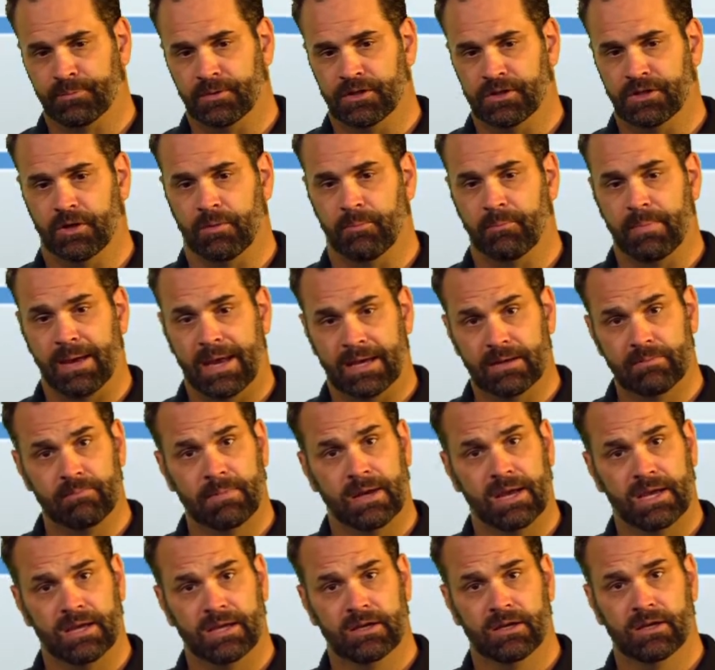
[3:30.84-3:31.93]

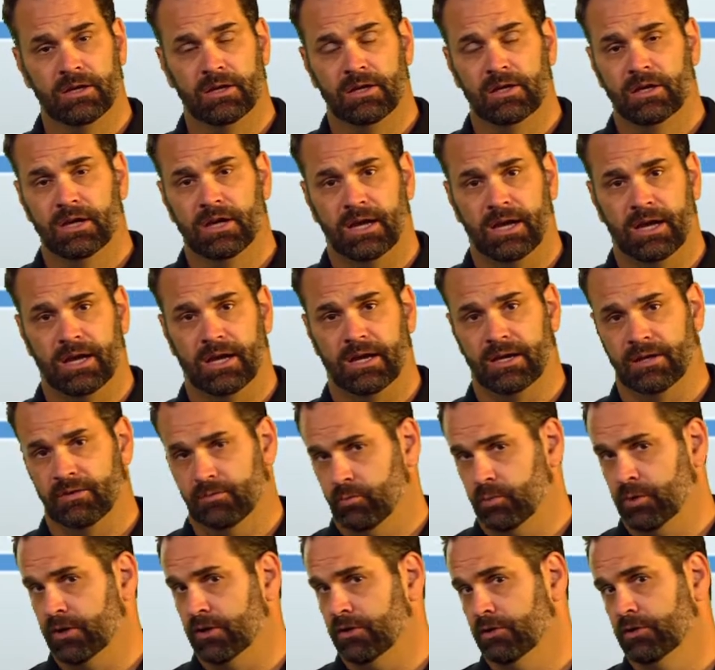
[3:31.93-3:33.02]
man-made, and
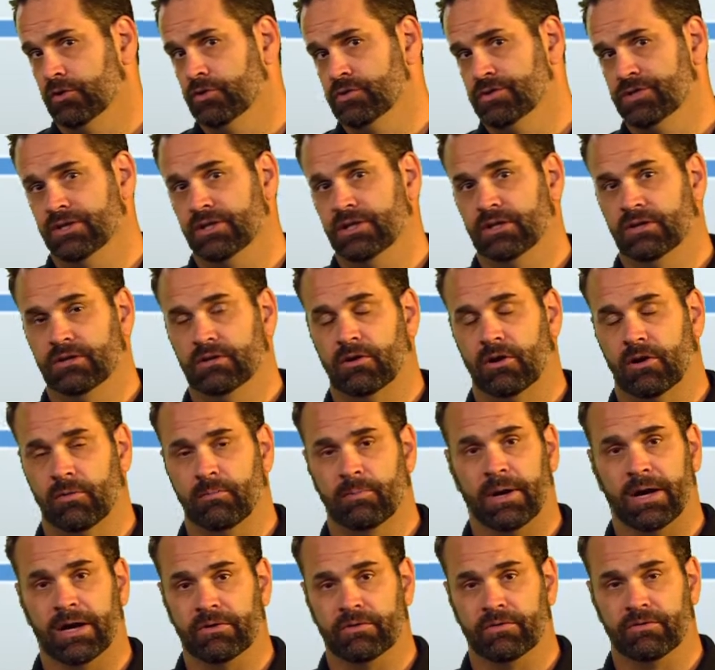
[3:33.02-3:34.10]
we are losing our
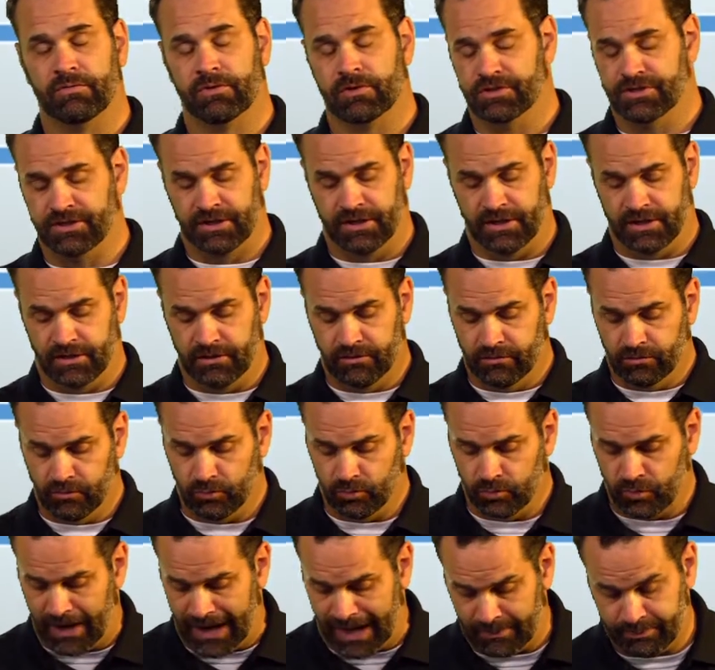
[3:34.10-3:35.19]
biodiversity
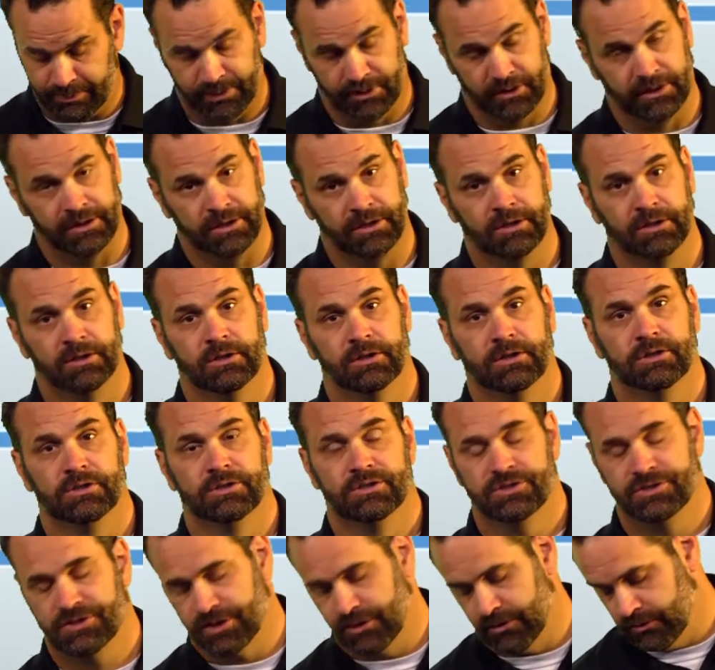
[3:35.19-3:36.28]
rapidly.
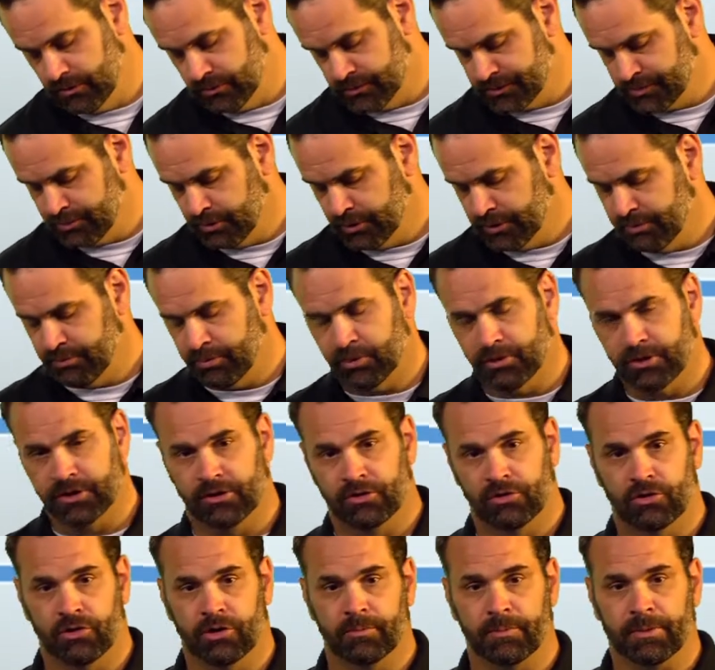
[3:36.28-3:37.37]
So it was pretty
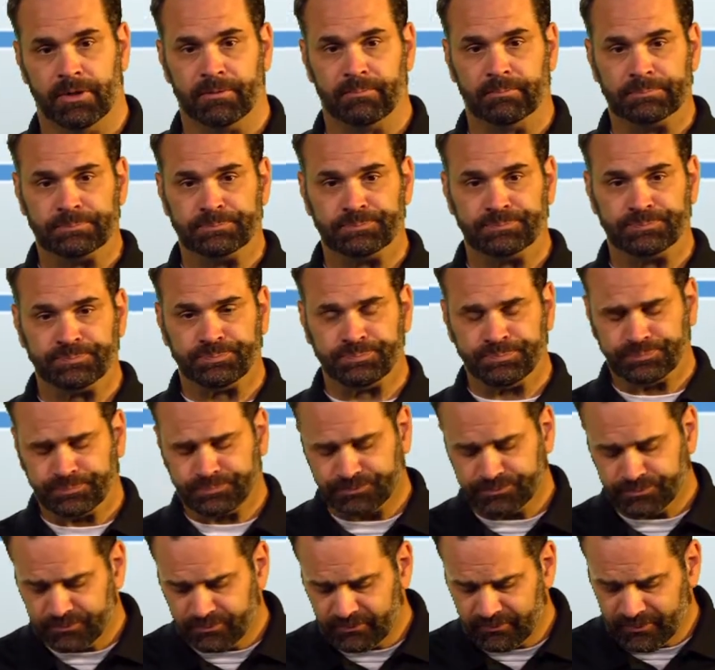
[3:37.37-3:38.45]
alarming.
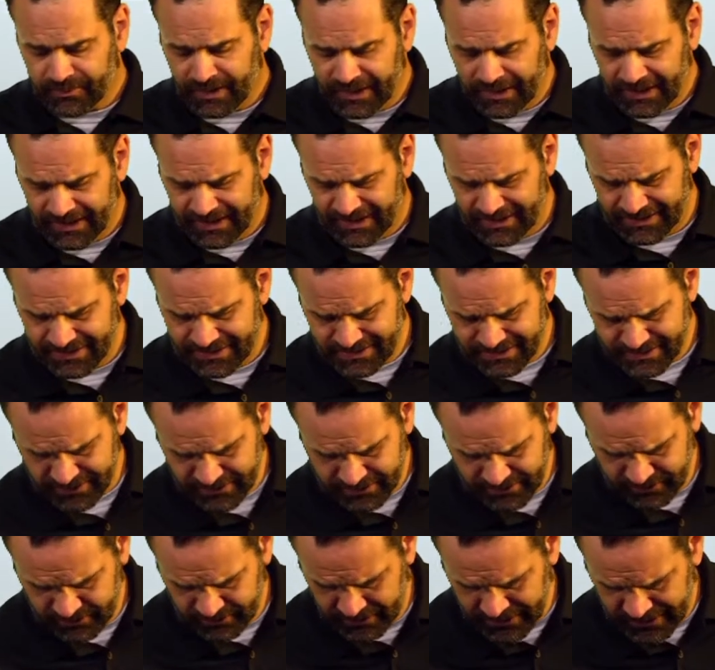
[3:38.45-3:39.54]
And
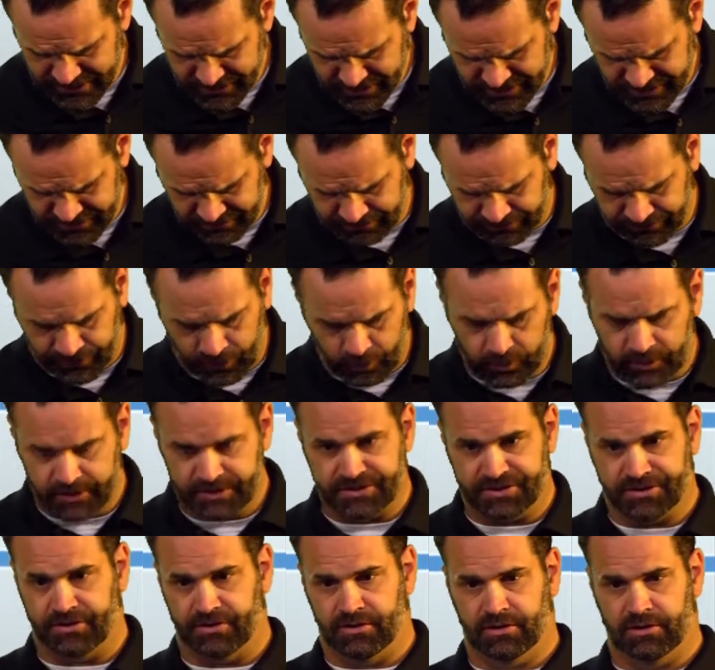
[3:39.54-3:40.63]
not just to
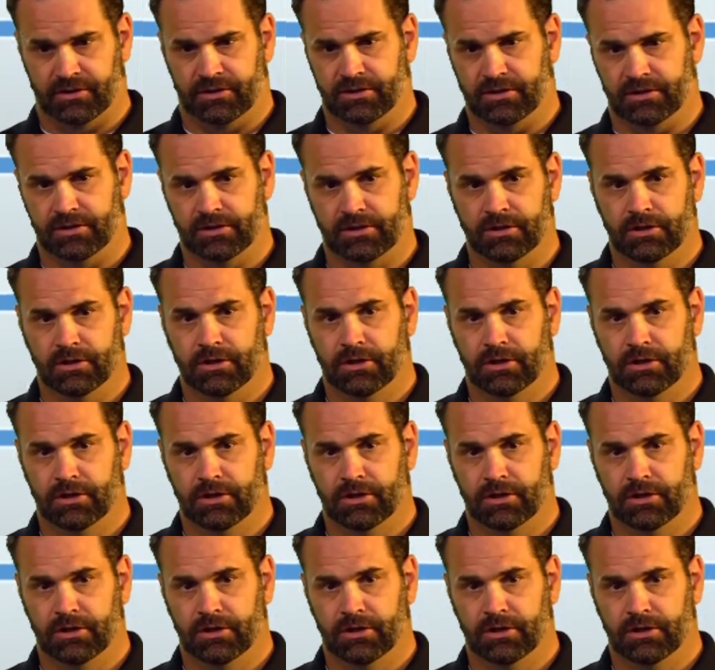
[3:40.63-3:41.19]
focus on